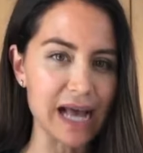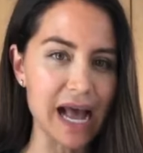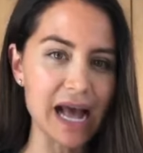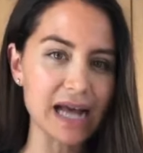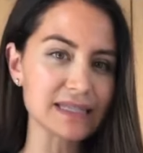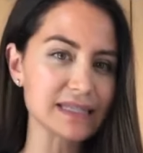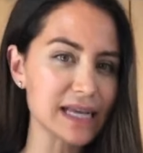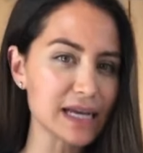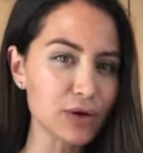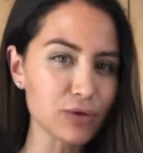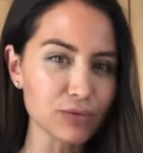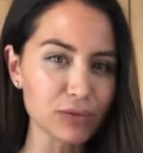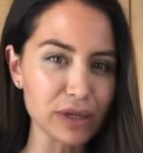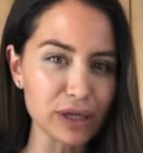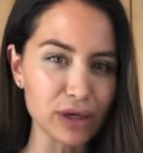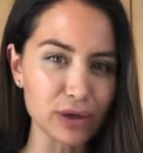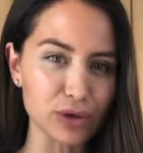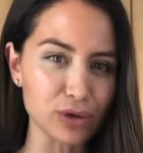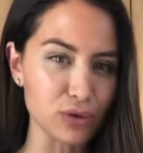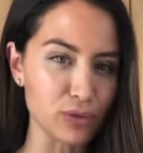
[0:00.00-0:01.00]
It adds like a
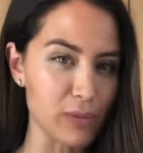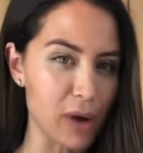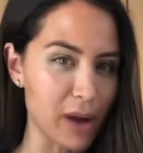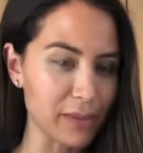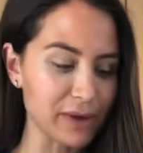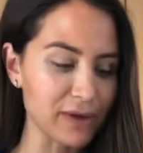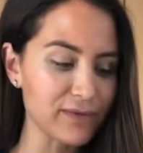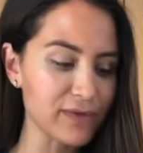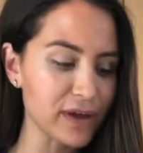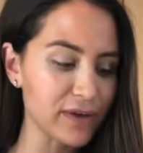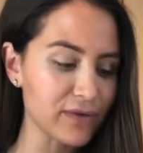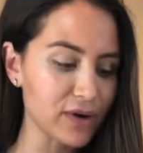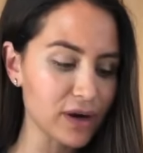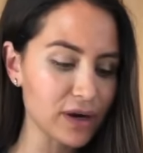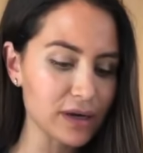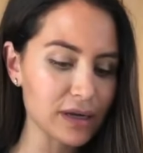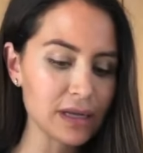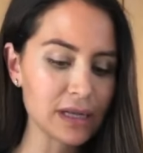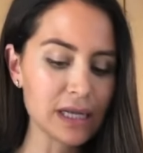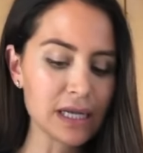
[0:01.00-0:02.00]
really good umami
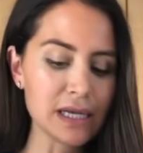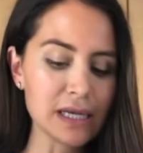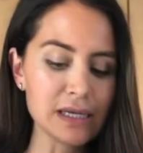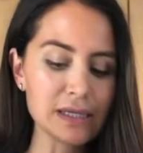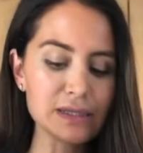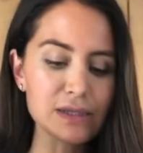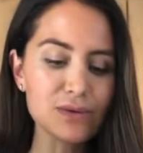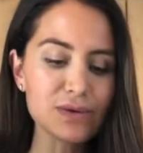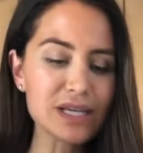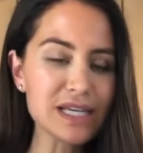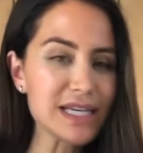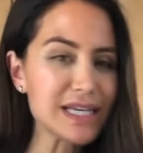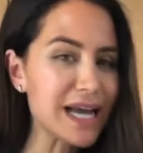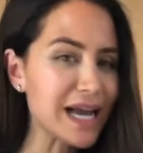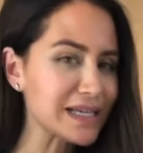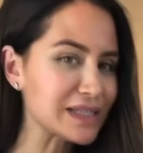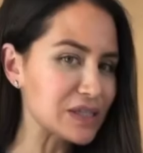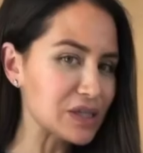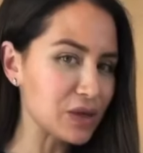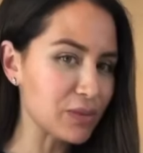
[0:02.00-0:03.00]
flavor. So
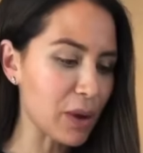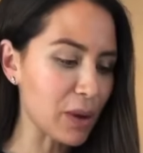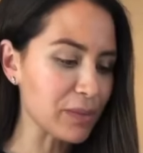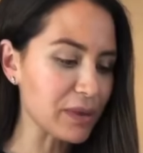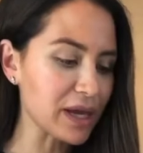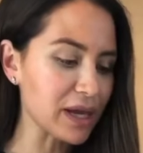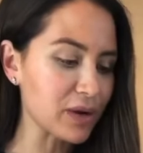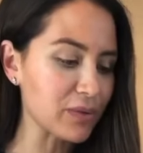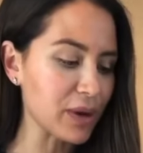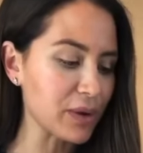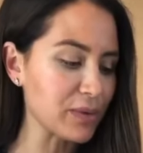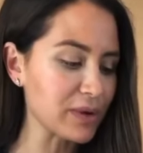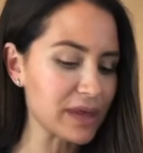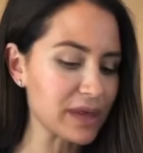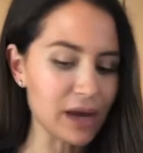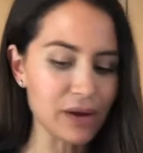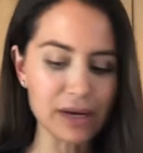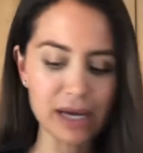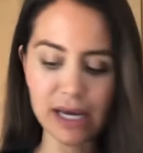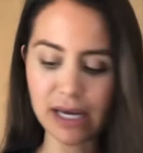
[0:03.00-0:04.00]
yes, you could probably get away
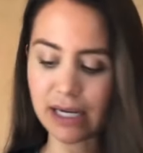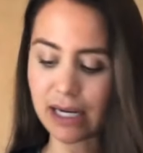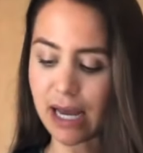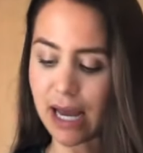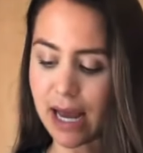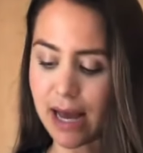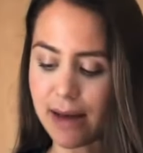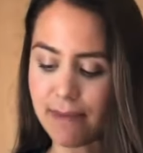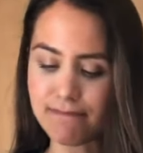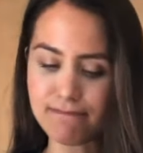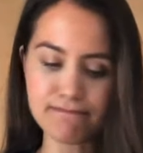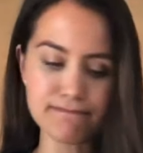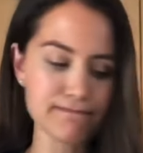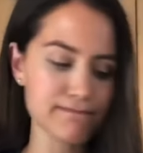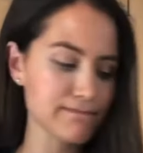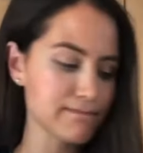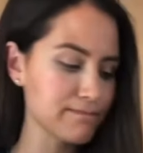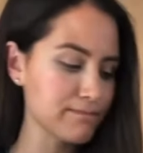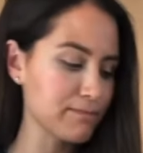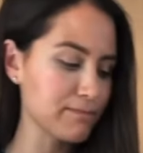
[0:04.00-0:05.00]
without it,
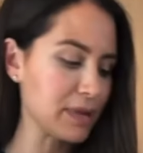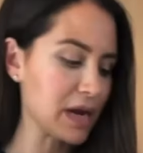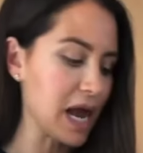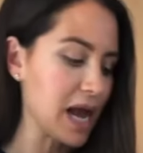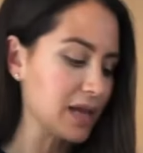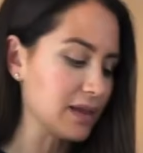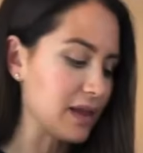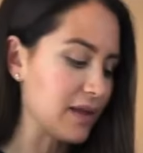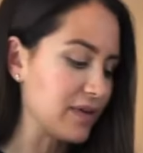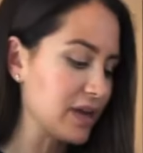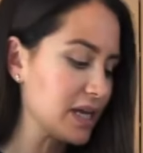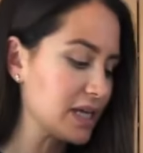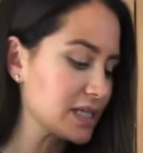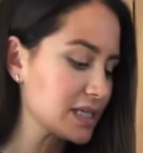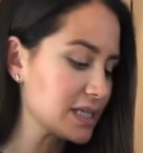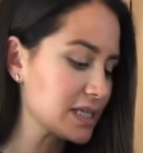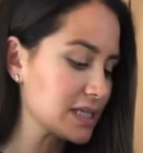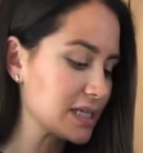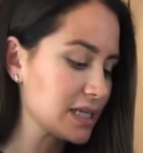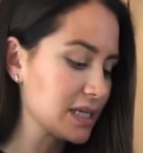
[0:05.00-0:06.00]
but I love it.
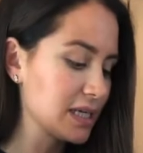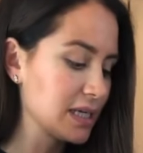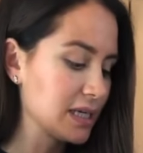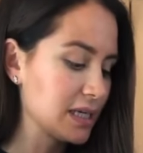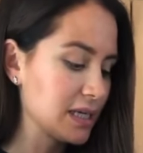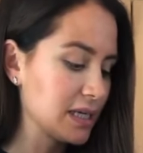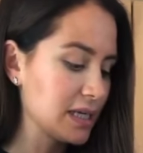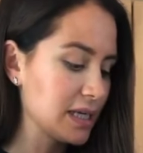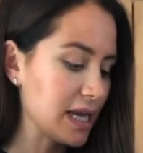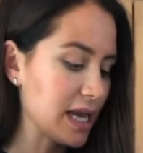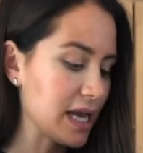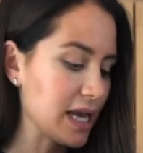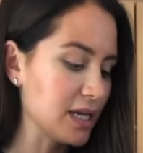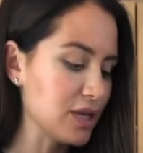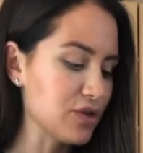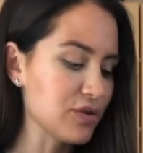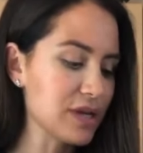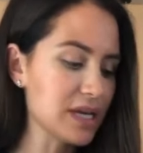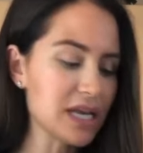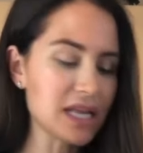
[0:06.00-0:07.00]
And
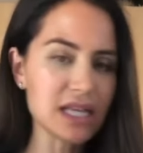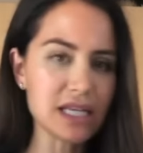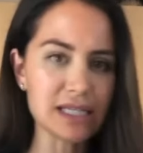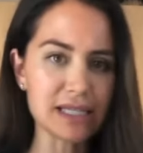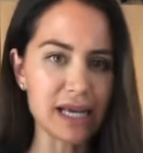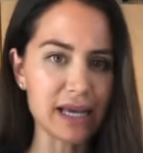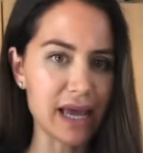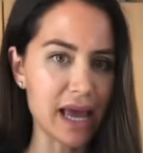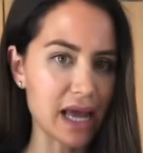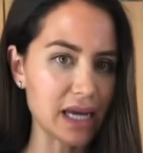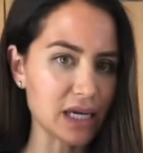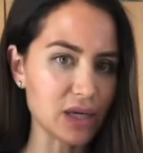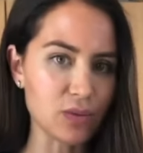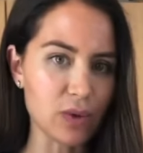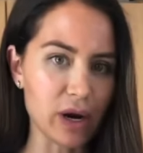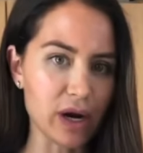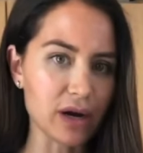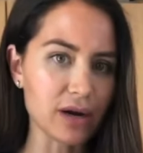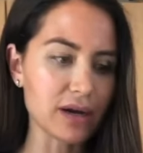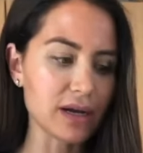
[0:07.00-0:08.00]
you can get this like
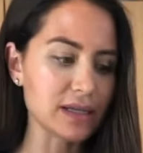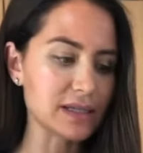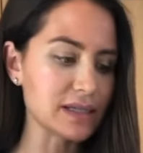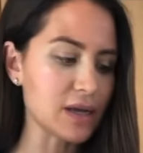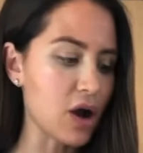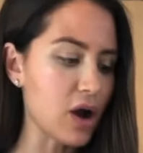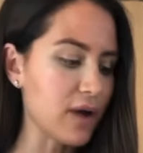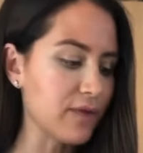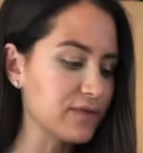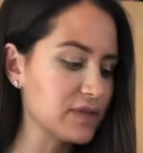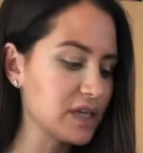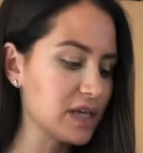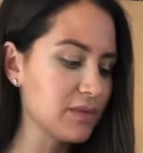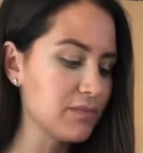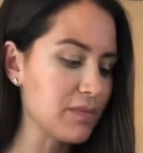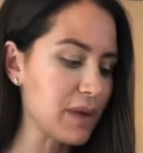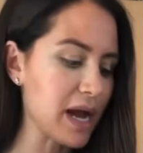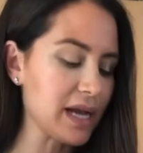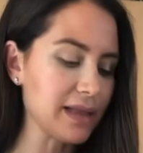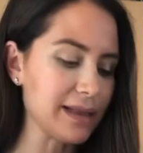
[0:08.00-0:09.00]
anywhere. It's often
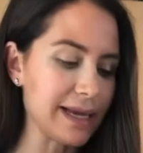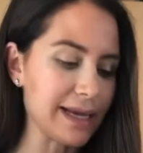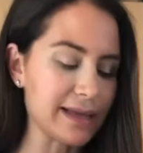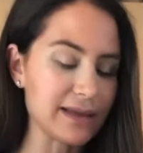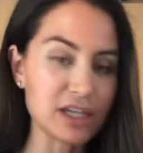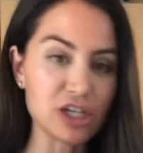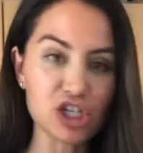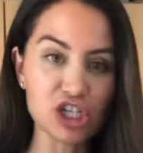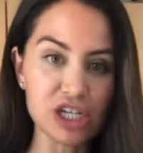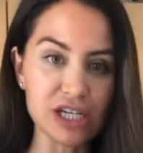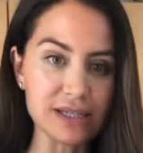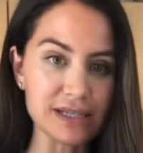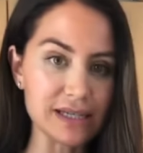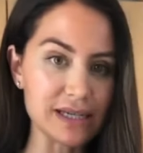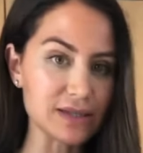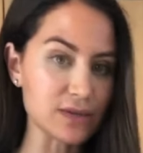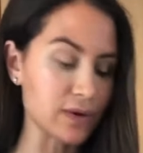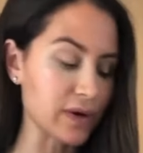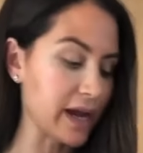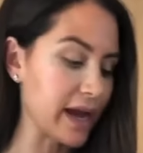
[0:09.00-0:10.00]
by like the
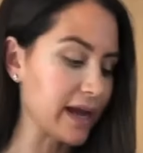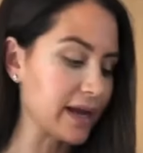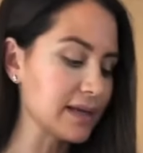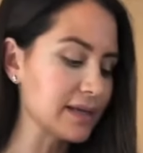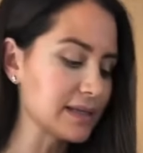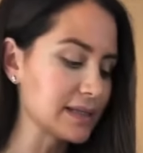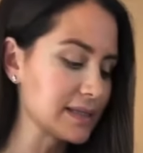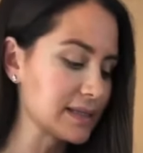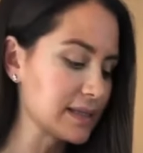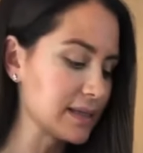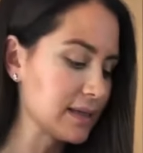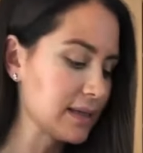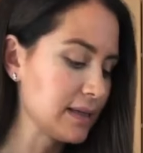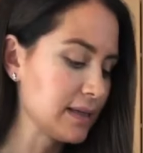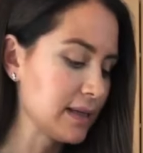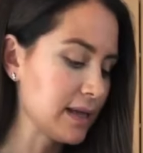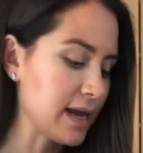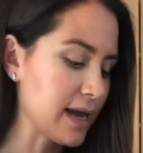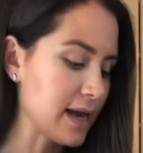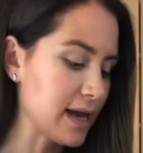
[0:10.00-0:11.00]
cheeses or eggs.
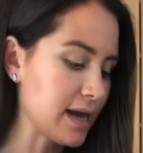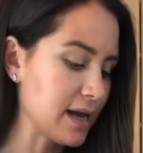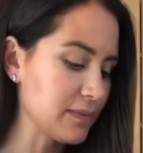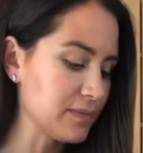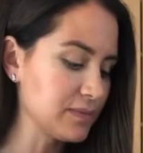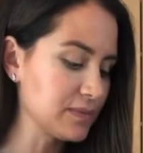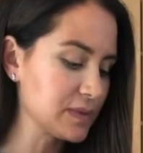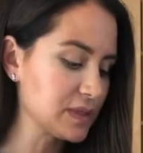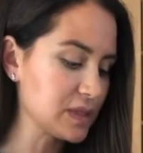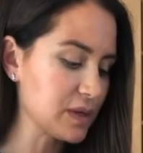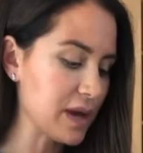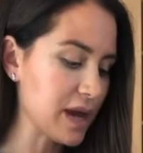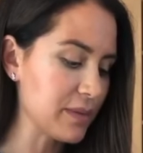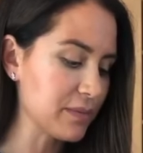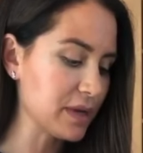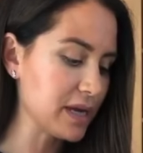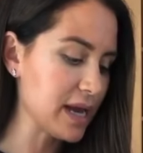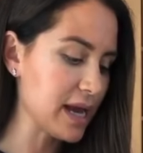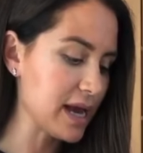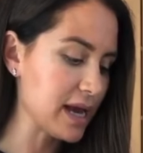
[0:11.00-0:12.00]
So I'm
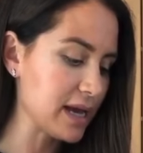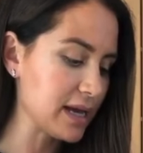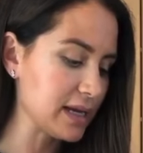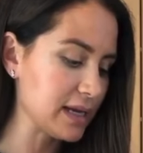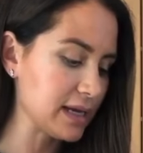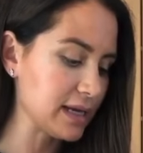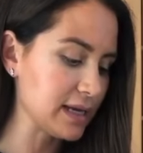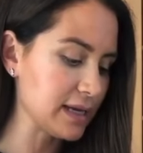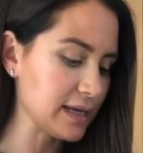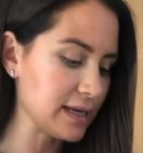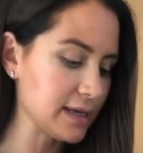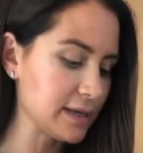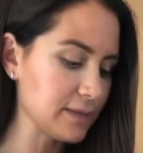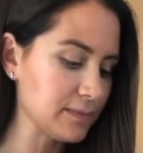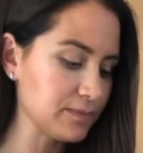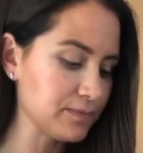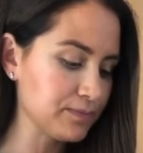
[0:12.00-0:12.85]
gonna add in,